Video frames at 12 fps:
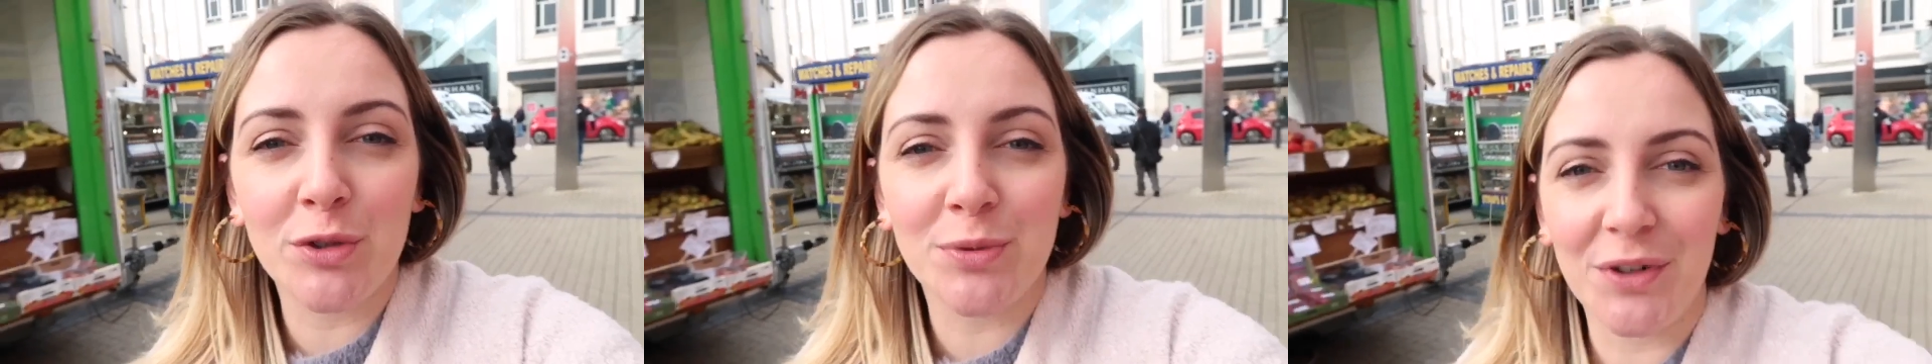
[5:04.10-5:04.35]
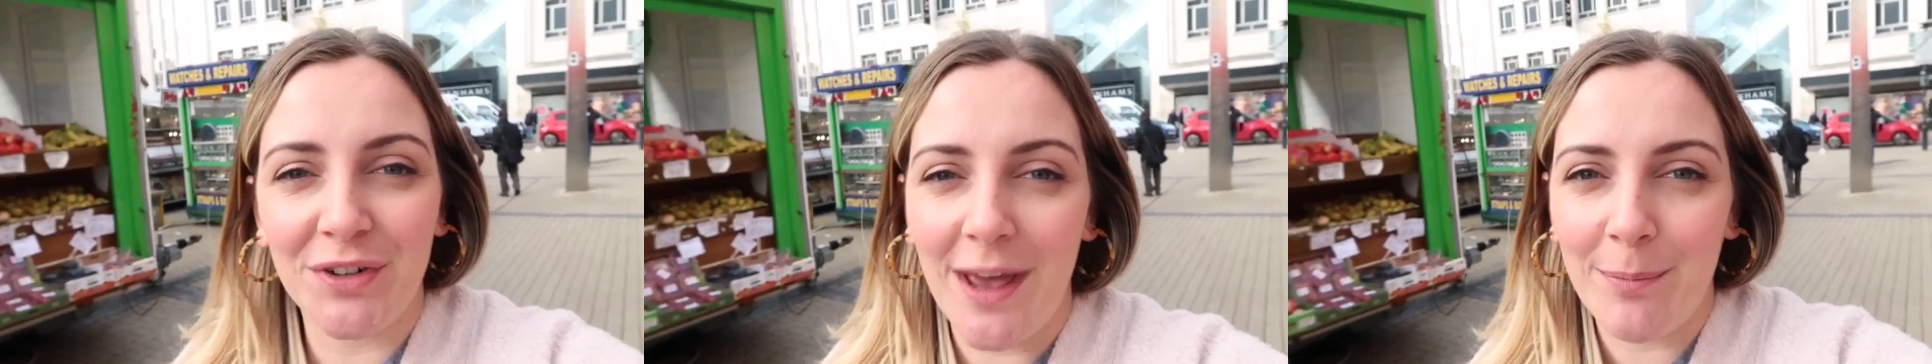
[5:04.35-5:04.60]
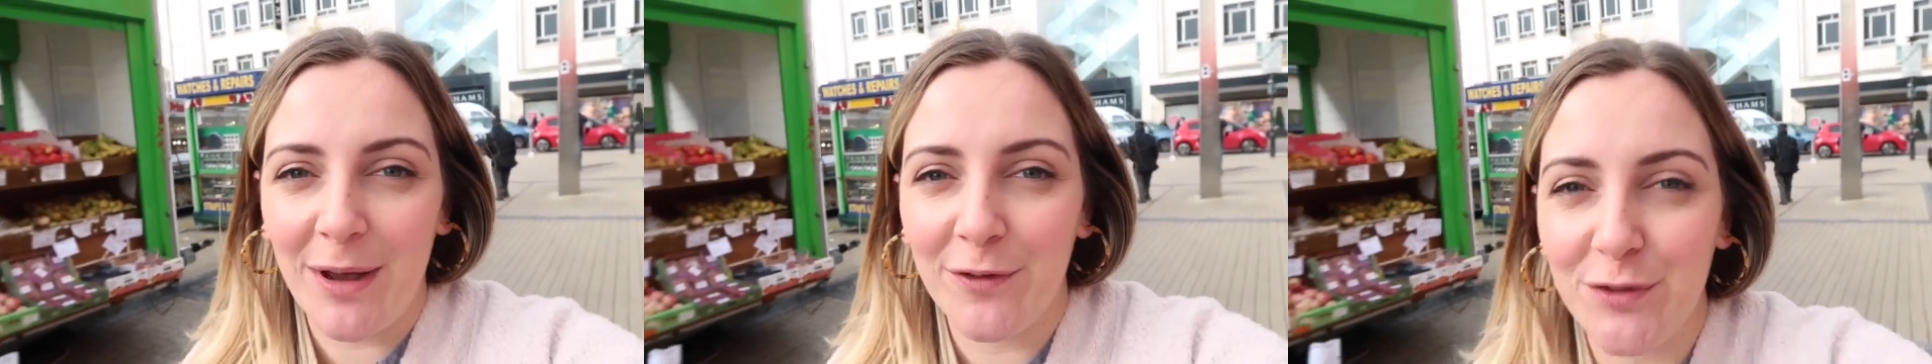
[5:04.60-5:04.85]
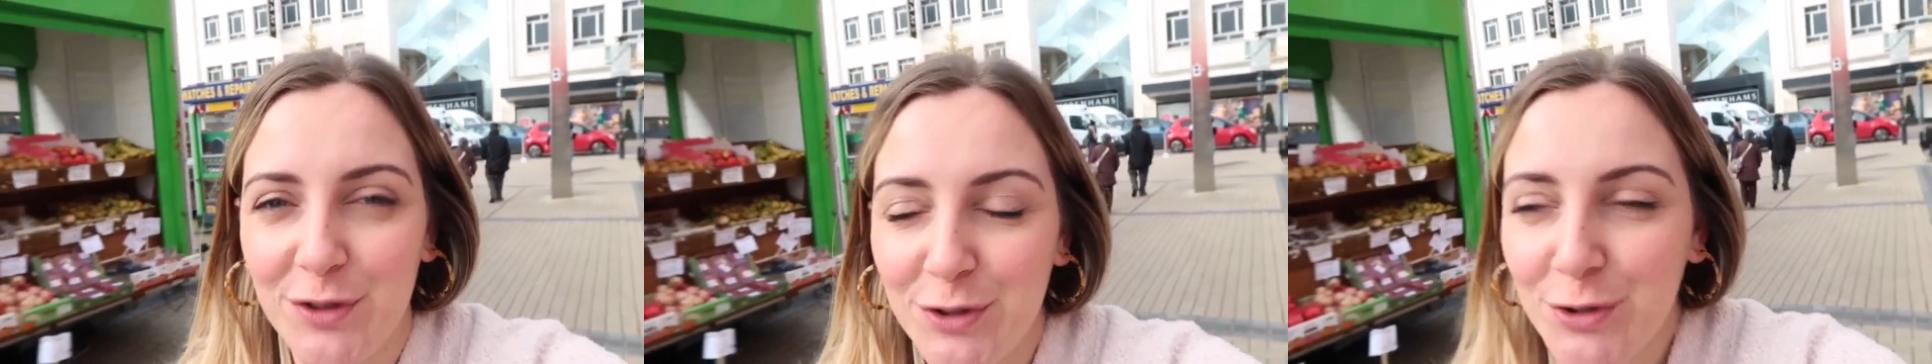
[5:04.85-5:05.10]
so we've got to get back
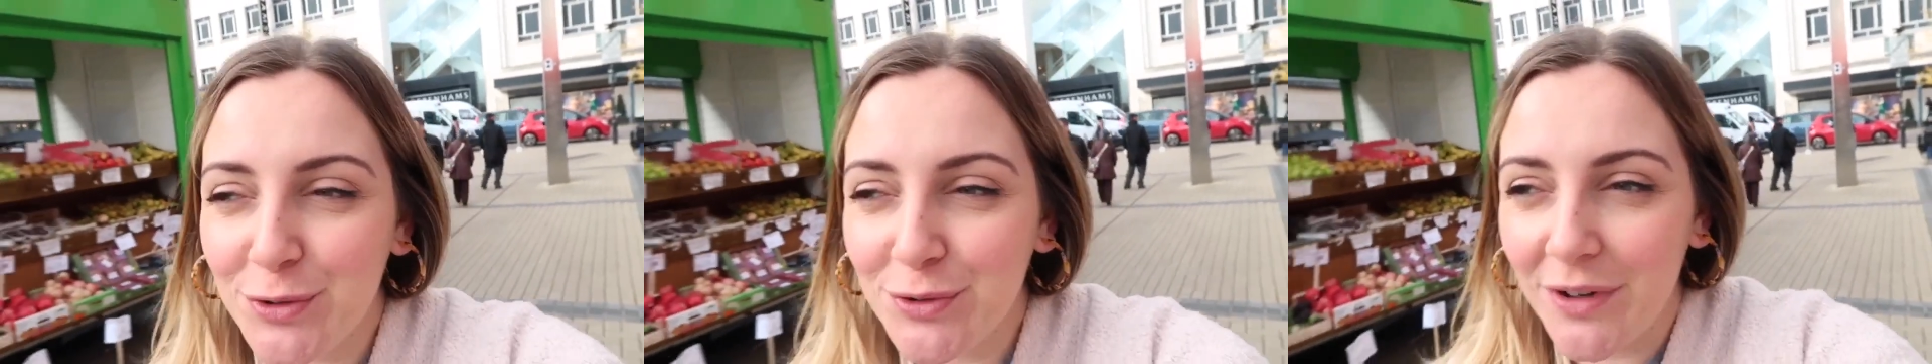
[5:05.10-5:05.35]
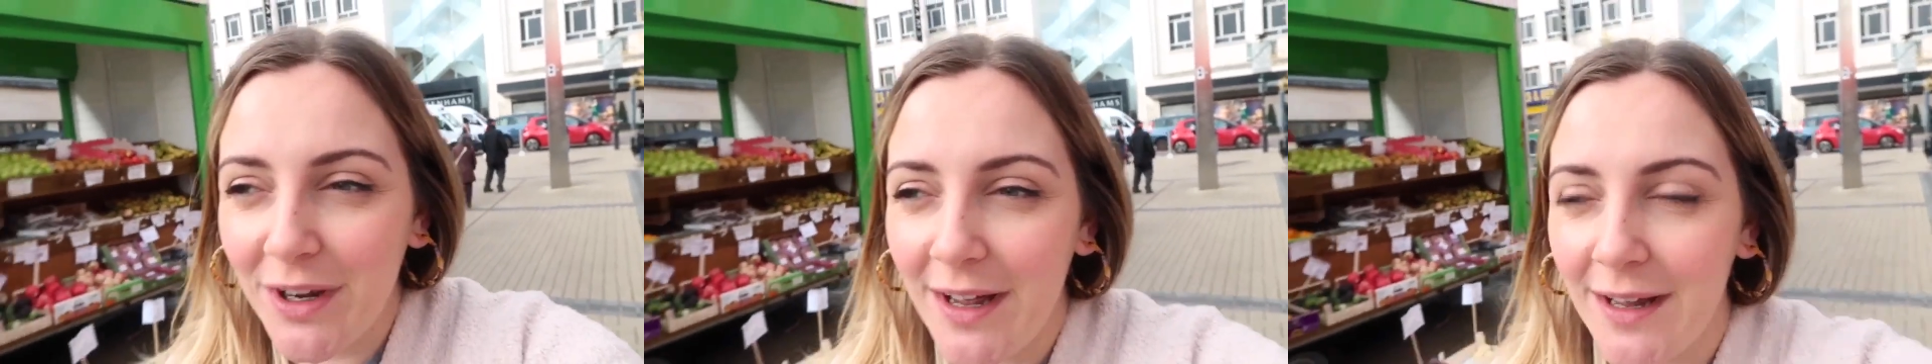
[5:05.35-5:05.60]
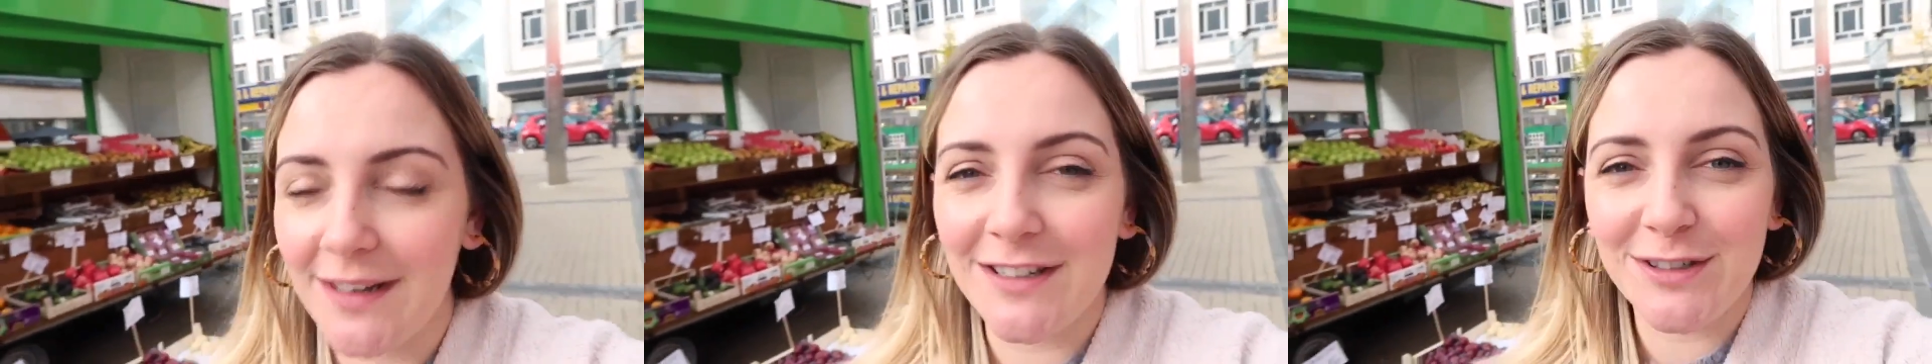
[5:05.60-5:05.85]
to the school run.